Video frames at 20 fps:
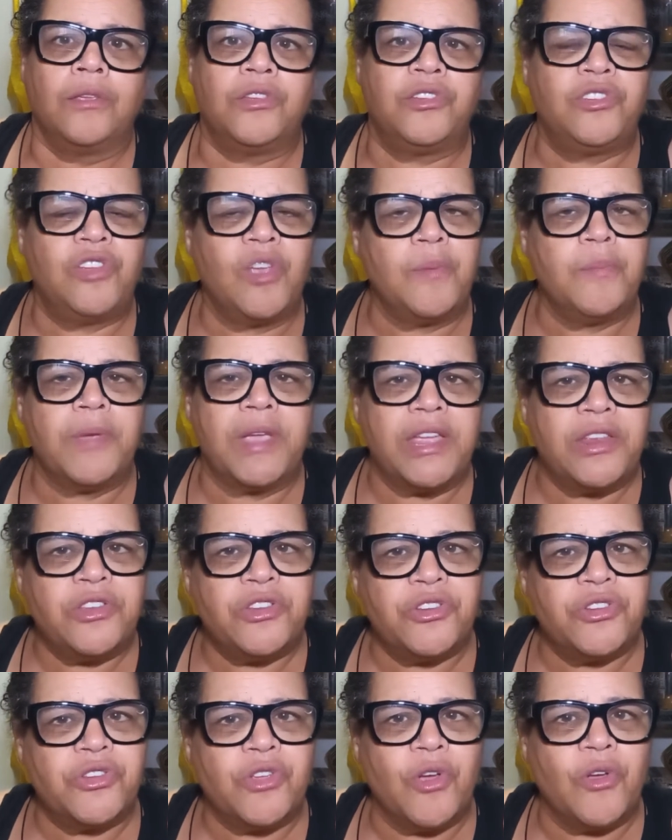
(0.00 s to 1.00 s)
some
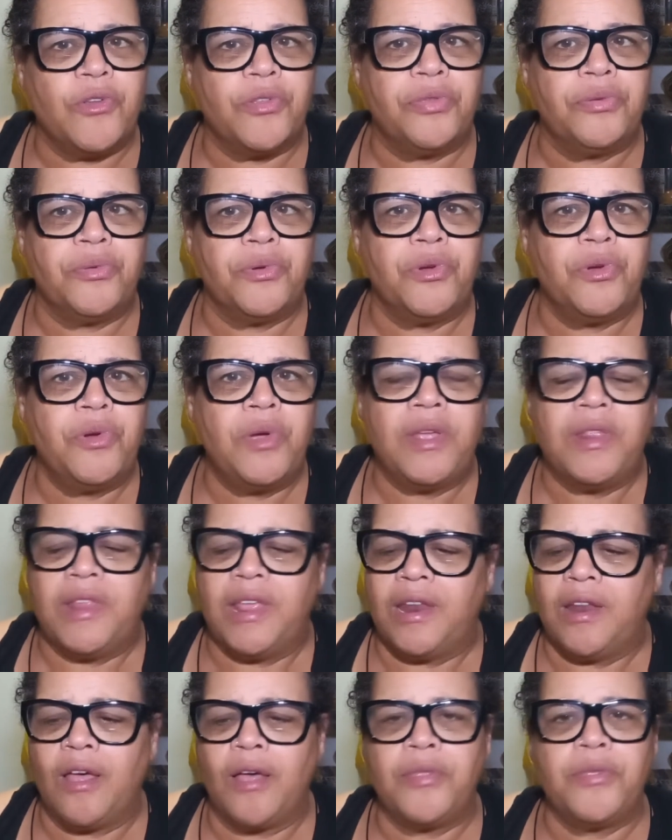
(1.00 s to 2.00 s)
can just go through,
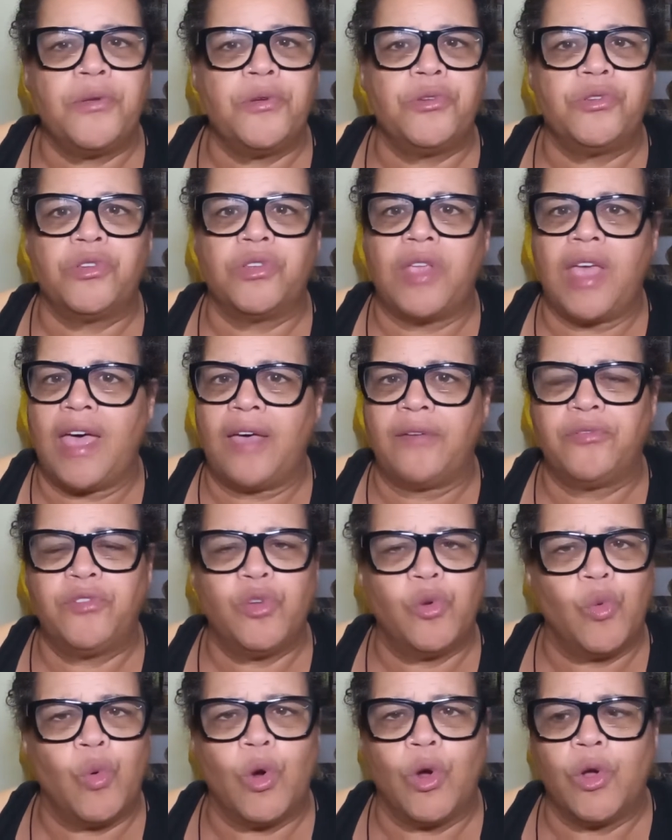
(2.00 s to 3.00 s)
and then others have
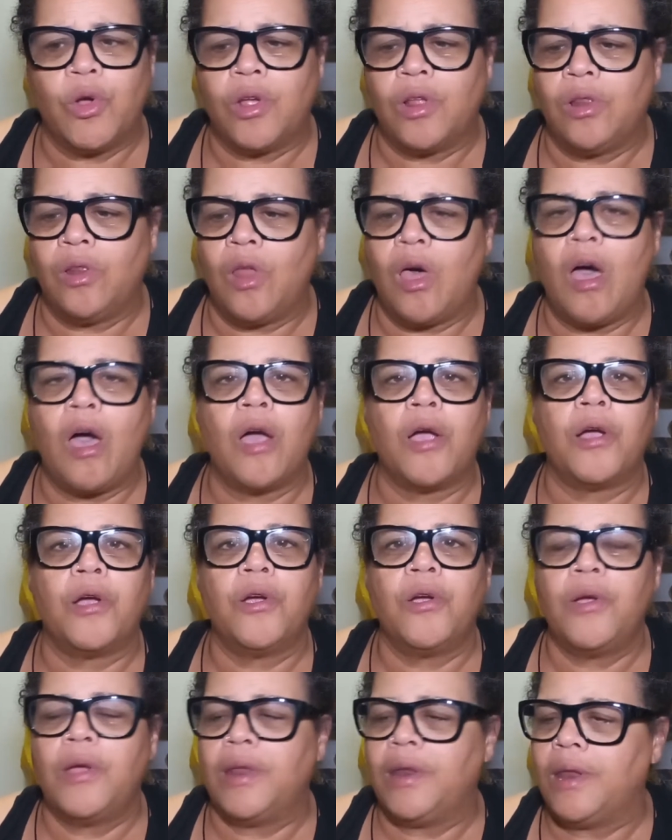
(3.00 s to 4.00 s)
to work
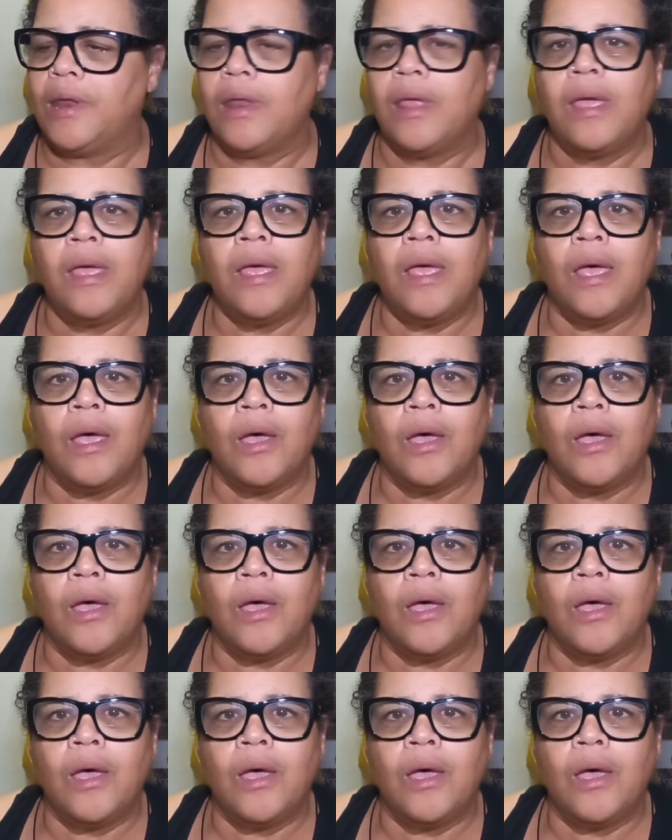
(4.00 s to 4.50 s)
longer and